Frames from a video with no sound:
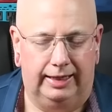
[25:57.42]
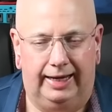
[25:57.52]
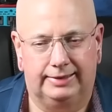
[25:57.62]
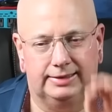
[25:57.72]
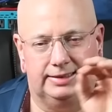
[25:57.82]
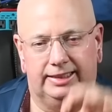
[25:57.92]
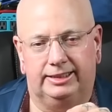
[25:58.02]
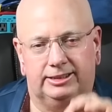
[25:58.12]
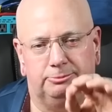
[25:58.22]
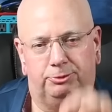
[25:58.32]

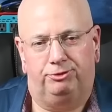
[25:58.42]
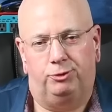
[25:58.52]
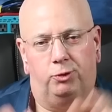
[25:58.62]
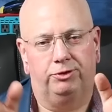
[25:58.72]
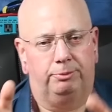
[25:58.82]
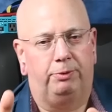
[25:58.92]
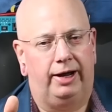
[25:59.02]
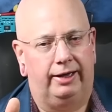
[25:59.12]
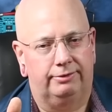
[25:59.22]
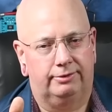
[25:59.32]
Antecede before the
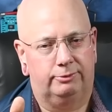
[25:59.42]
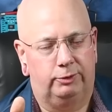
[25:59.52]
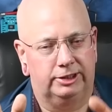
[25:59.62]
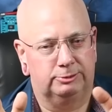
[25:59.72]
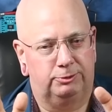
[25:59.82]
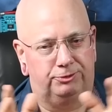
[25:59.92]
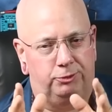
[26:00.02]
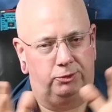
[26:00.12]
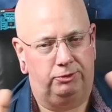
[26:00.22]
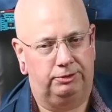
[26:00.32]
breath. What is
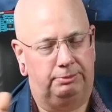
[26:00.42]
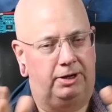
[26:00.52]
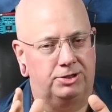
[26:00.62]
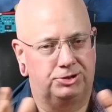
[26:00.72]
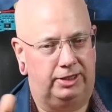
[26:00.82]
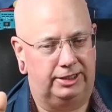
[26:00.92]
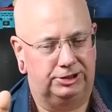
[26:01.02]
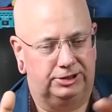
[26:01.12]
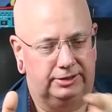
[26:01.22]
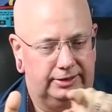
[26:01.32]
before the
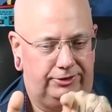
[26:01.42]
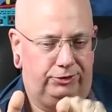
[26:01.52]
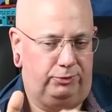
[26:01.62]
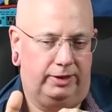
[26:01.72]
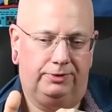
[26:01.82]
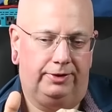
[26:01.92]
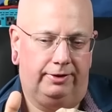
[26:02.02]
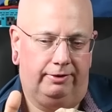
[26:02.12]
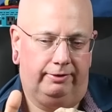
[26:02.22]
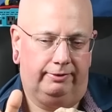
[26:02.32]
modulation is right
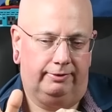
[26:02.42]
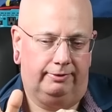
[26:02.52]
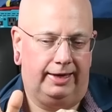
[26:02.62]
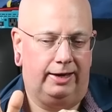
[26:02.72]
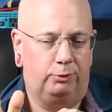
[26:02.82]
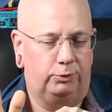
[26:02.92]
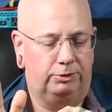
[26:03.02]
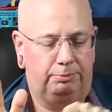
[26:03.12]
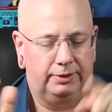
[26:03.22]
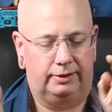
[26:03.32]
there. That
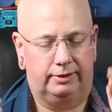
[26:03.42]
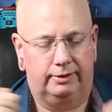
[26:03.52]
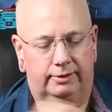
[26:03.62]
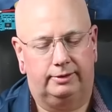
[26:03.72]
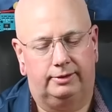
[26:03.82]
would be